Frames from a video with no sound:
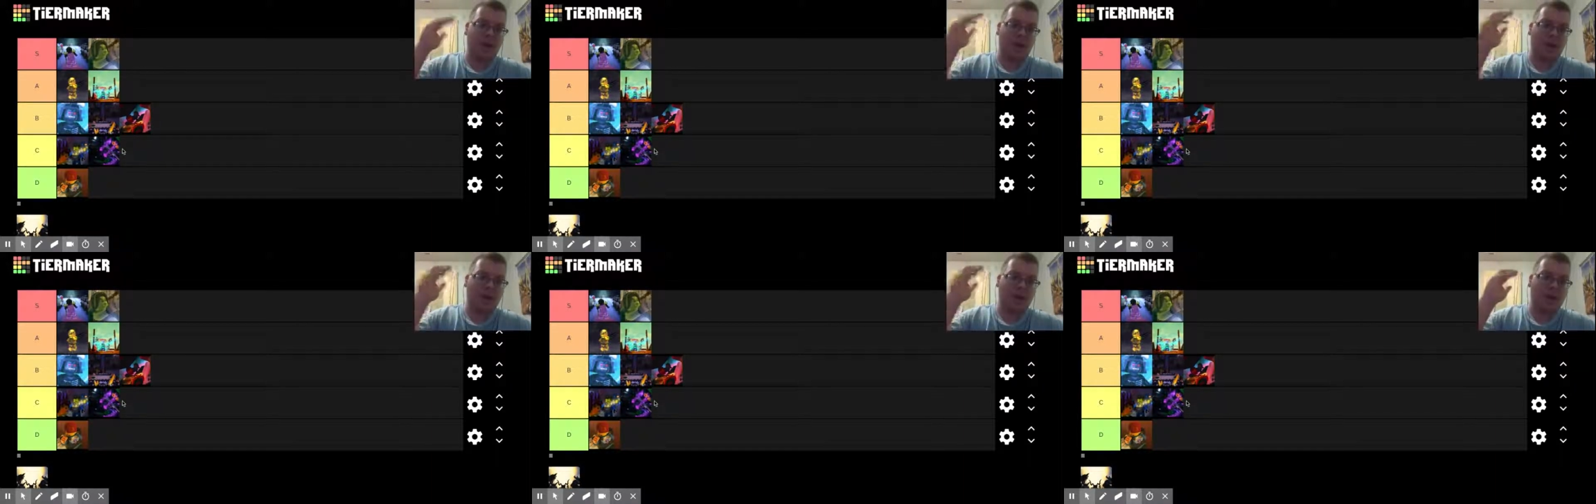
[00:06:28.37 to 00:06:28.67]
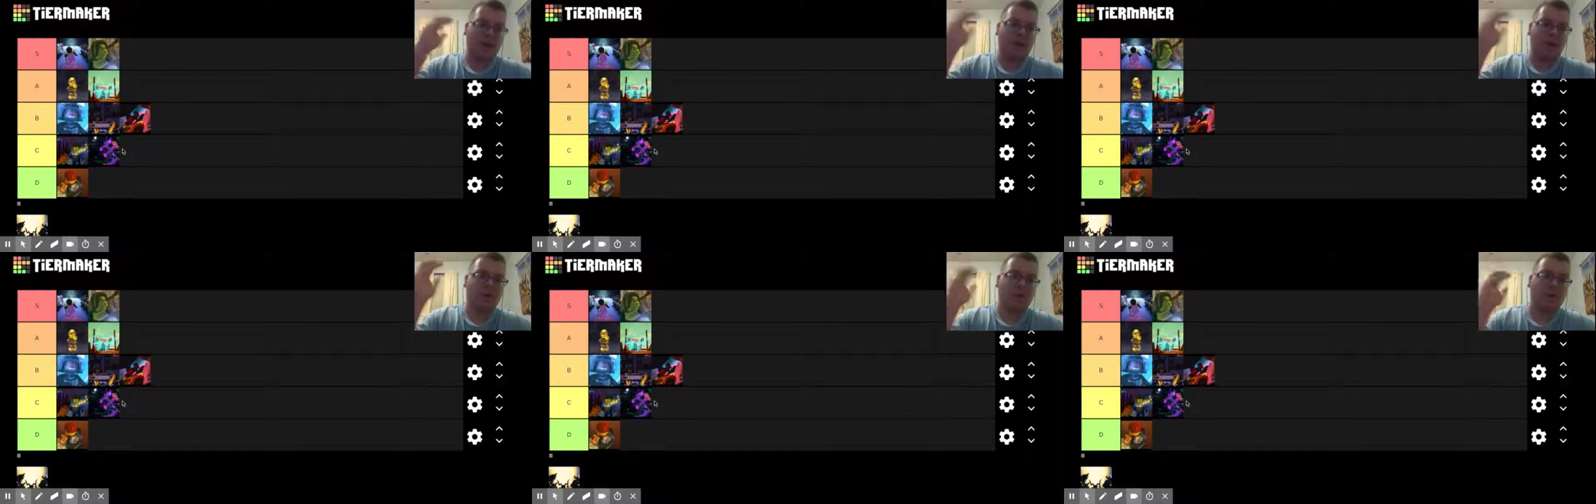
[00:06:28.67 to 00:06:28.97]

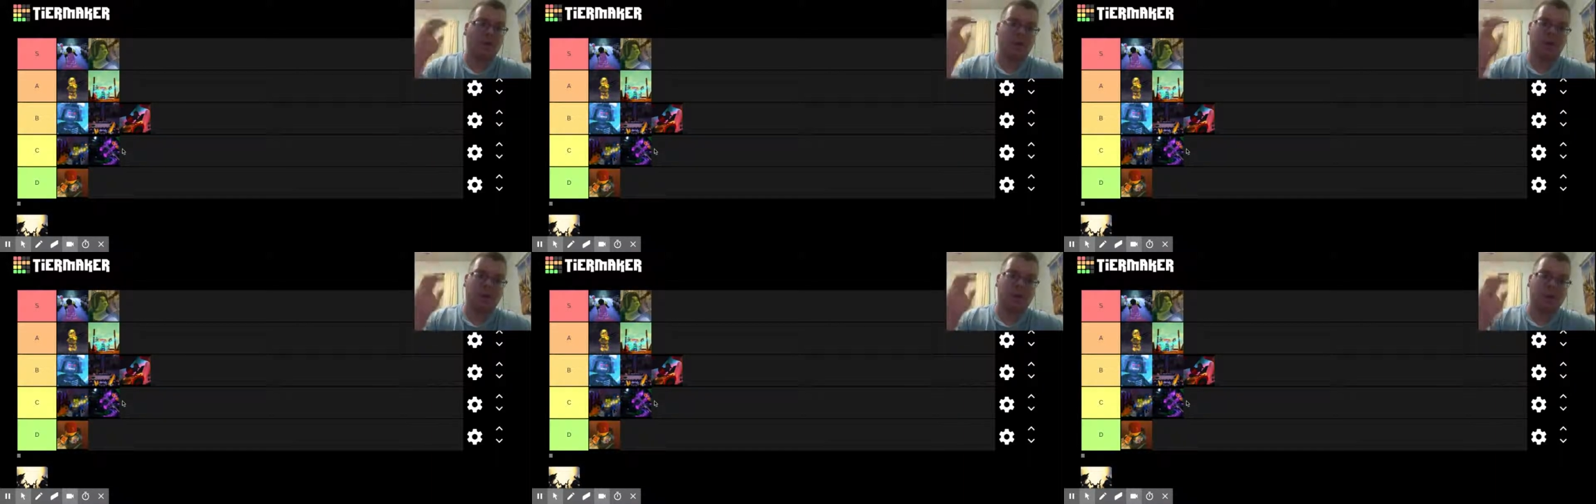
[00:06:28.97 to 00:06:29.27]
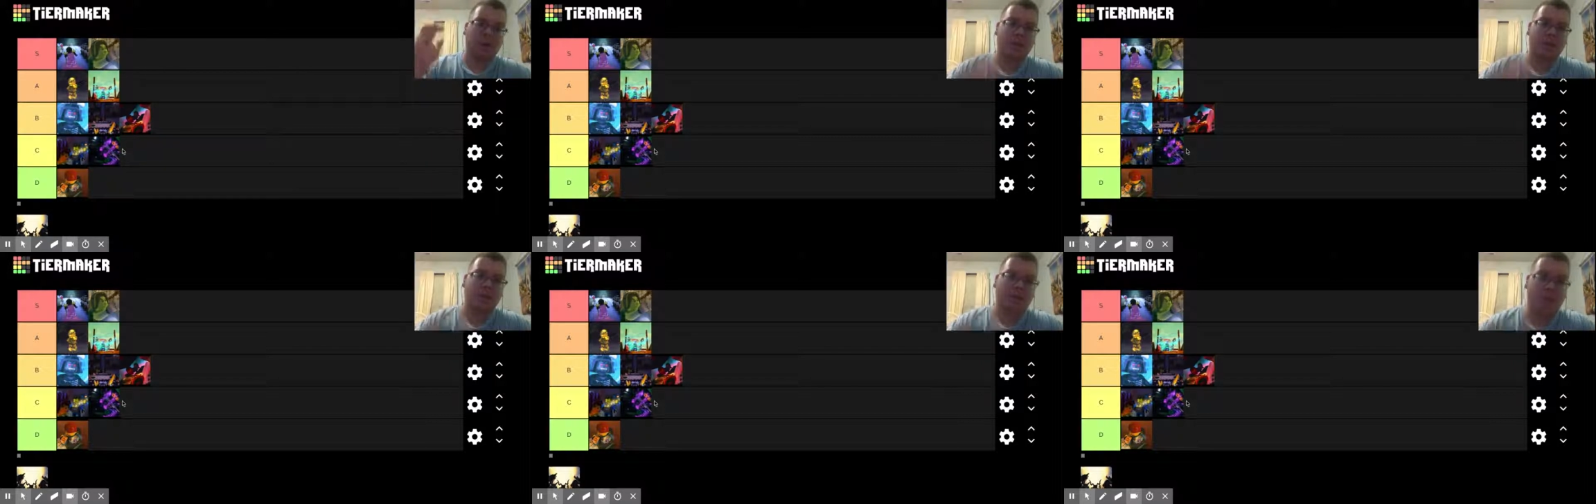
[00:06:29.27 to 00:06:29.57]
like Garmadon
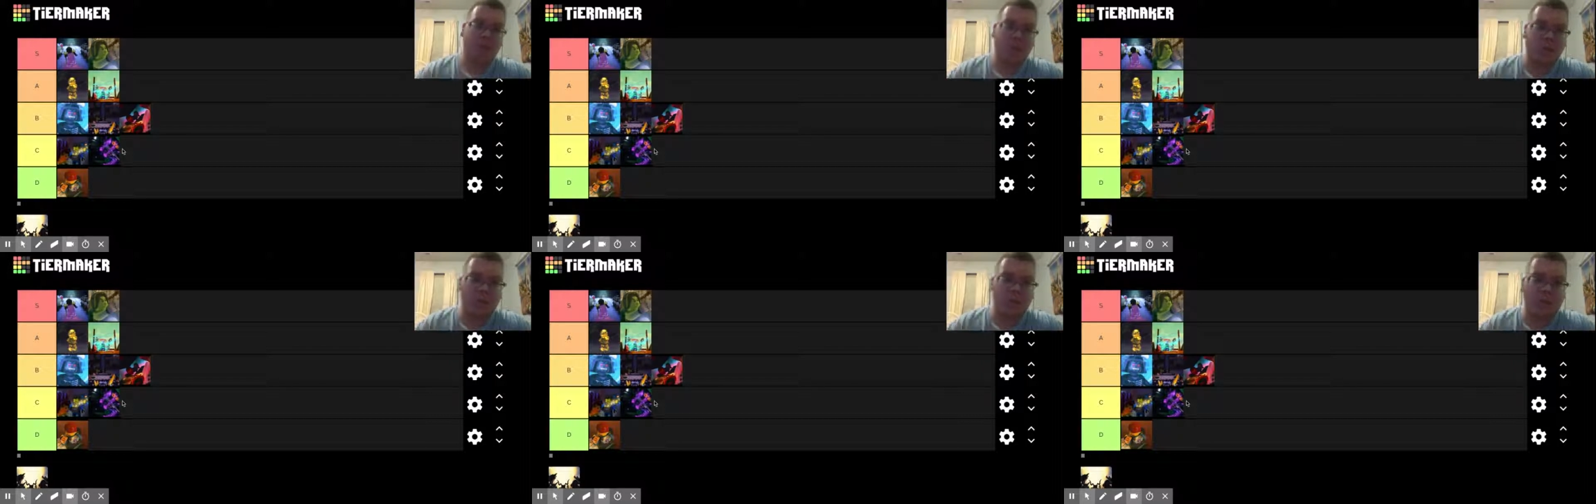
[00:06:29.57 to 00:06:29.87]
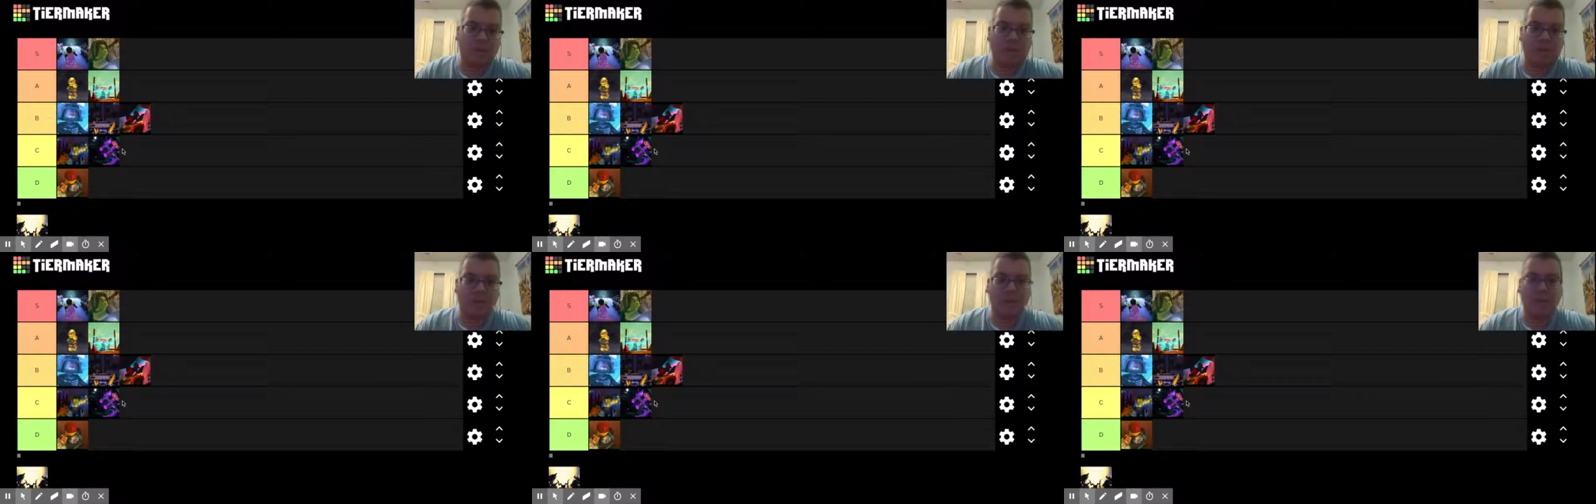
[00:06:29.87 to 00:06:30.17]
deserved to get
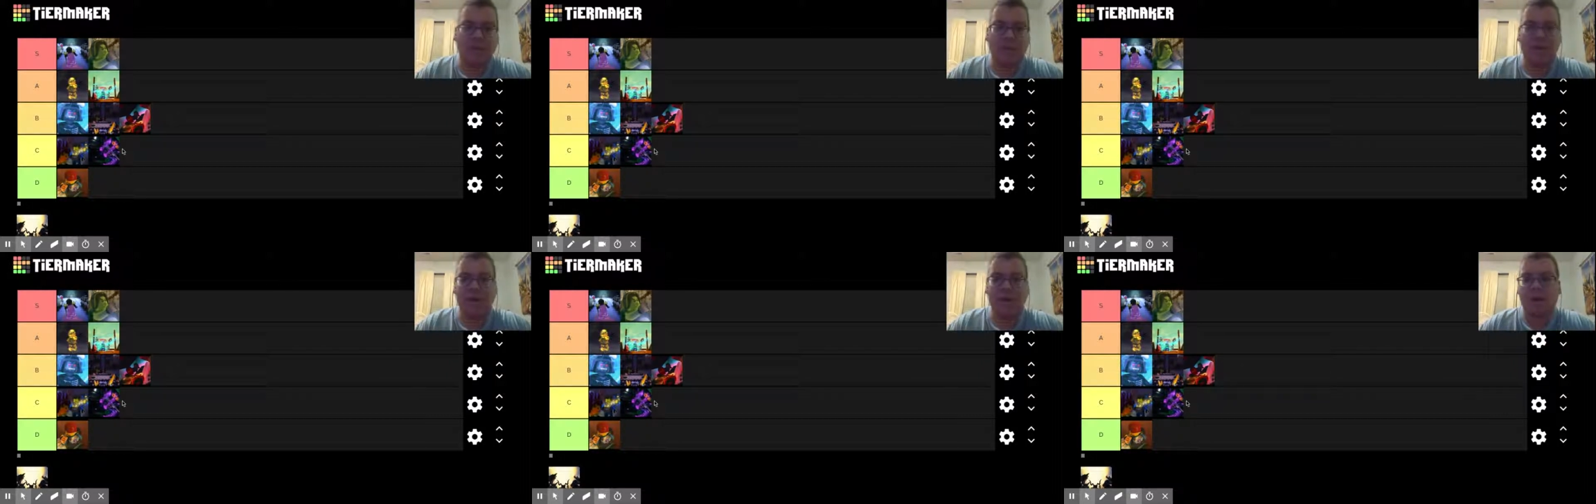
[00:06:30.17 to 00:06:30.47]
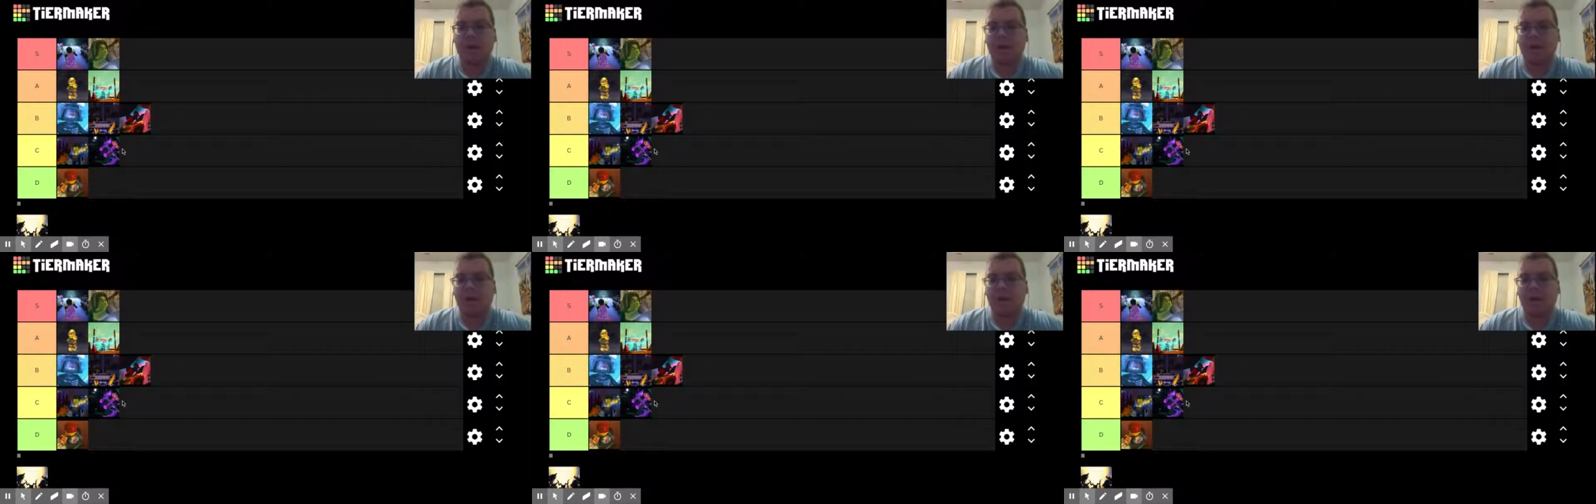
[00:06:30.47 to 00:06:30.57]
arrested,